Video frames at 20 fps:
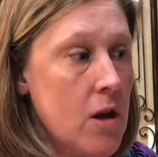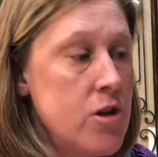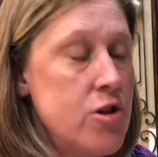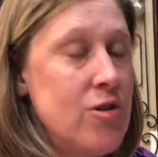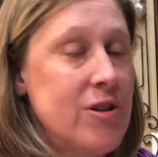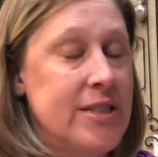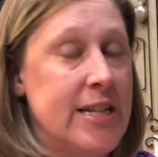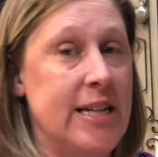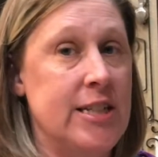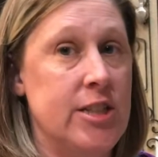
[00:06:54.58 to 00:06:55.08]
You
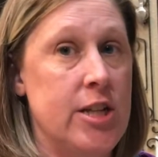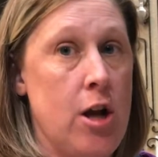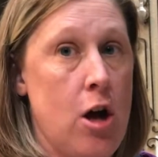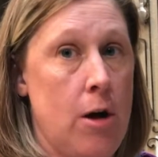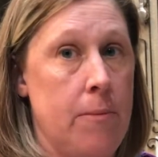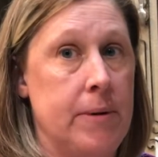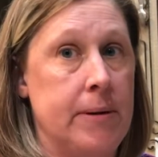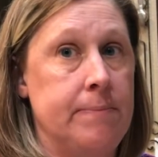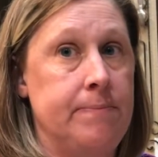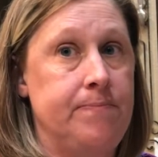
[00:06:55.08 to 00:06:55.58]
can taste the
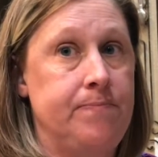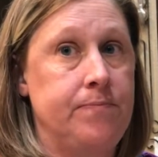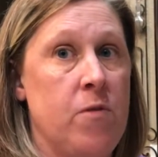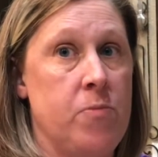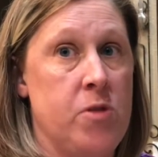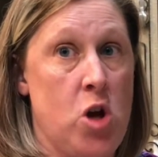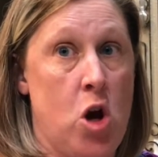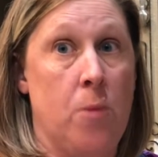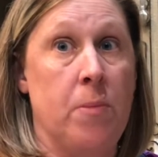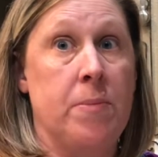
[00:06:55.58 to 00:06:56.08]
almond from
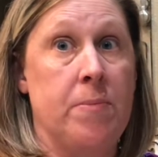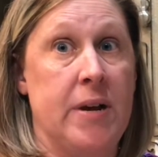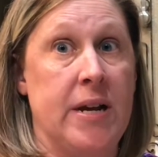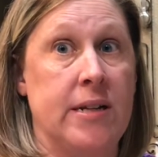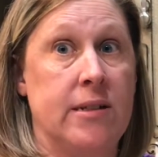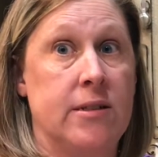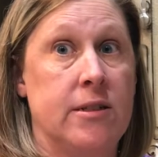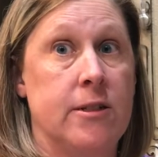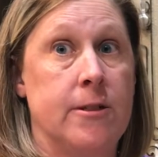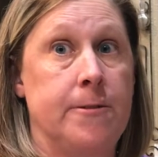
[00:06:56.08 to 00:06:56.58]
the almond
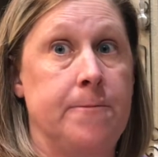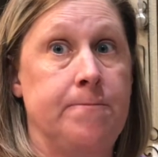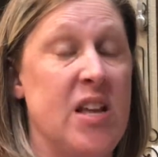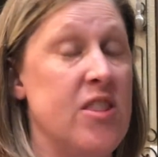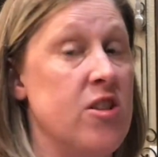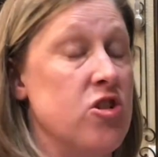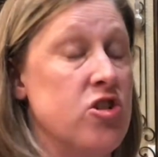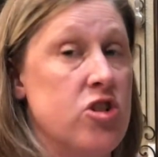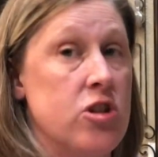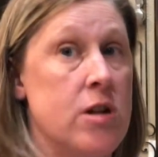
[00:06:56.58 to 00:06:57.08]
paste, and
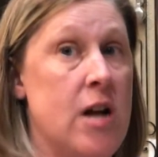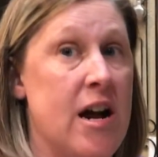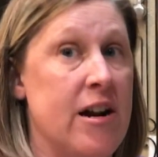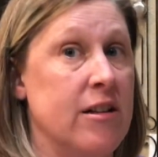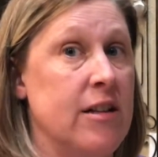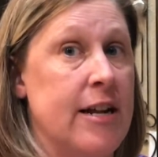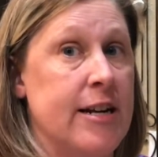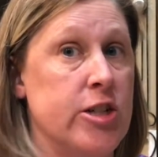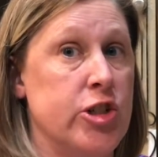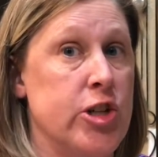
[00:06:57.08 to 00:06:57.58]
there's not a
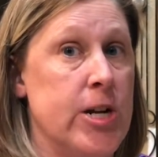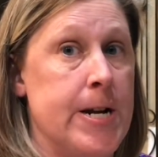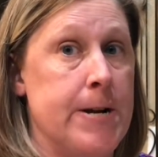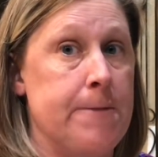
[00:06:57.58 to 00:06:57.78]
lot of jam.